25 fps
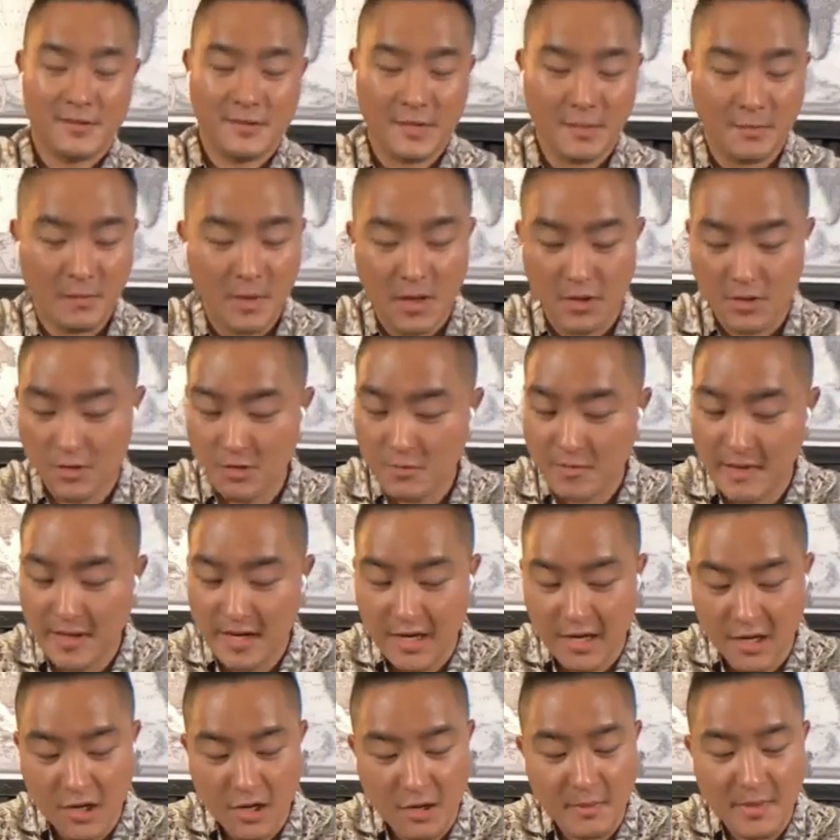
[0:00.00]
Come on, you
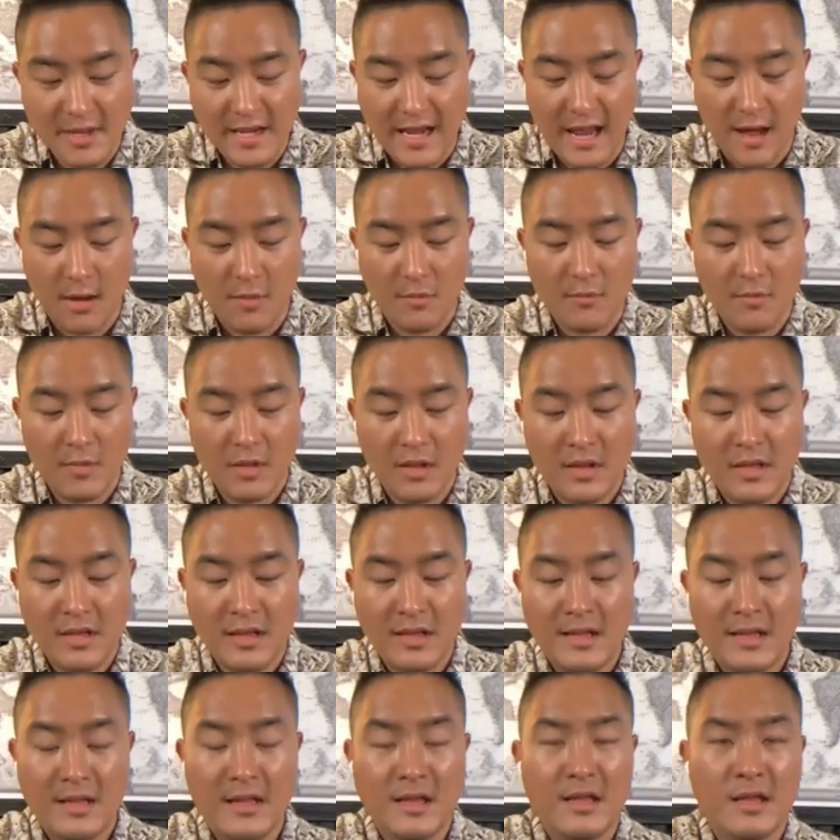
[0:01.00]
better hear me now.
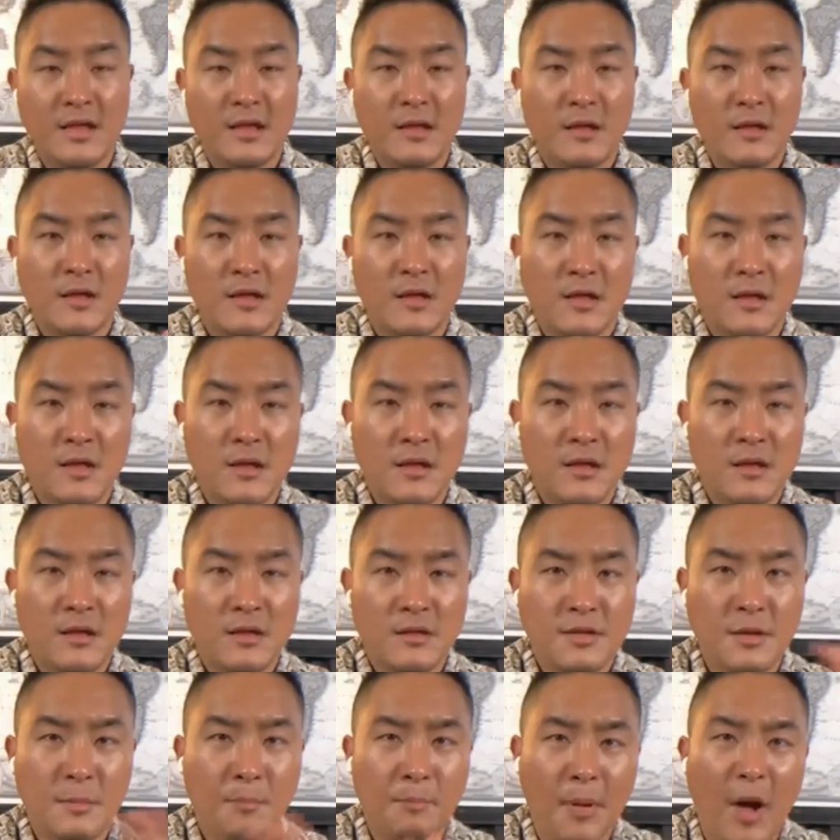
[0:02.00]

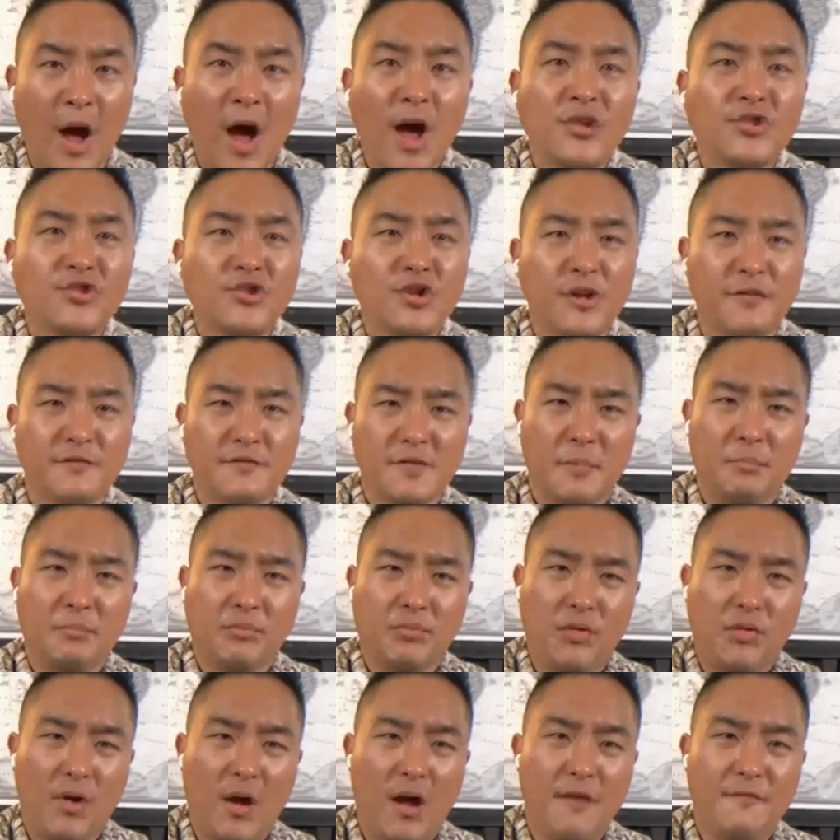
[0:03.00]
The posture of the
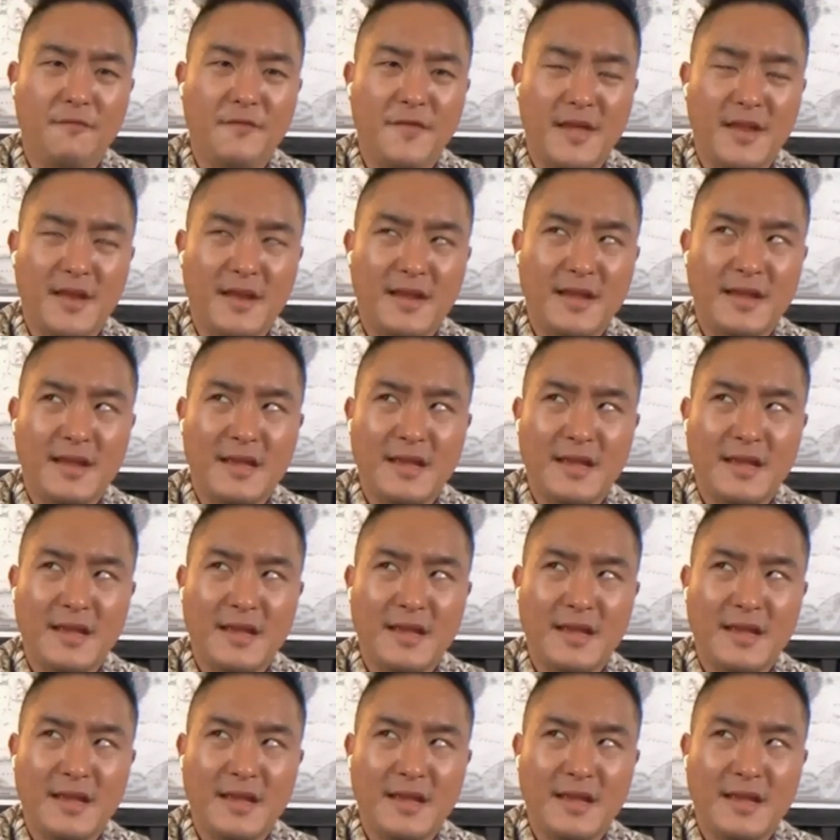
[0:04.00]
prophet